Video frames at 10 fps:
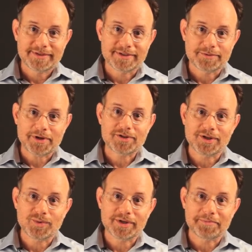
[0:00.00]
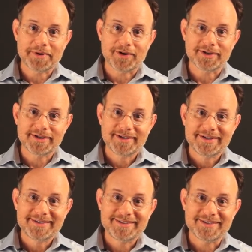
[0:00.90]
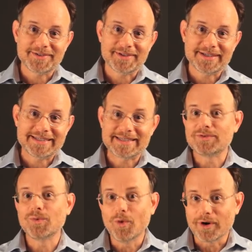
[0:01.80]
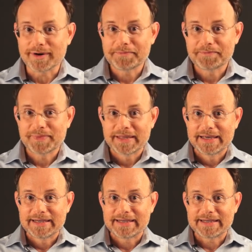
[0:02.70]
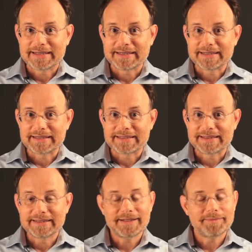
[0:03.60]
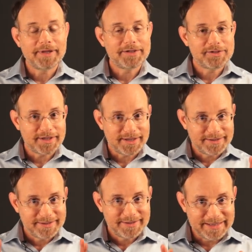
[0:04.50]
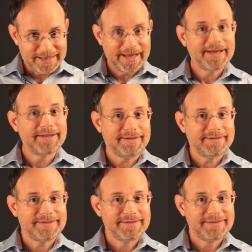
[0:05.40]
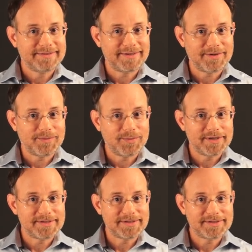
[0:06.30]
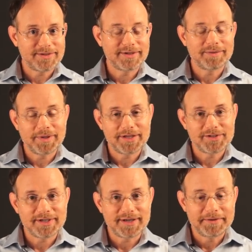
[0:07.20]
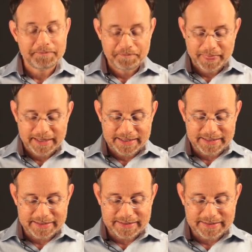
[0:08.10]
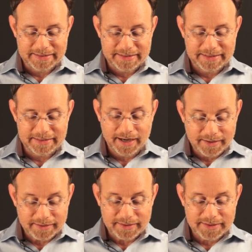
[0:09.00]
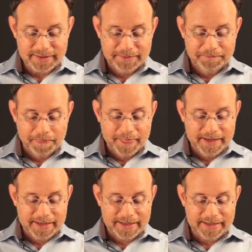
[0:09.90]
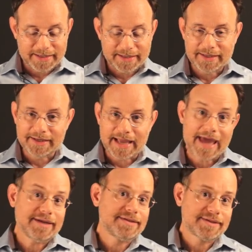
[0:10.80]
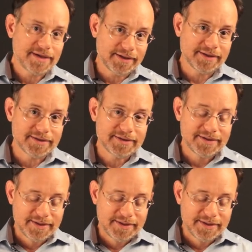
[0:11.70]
especially when compared to the Civil War. Little bloodshed in England. There was certainly bloodshed in Ireland and in Scotland.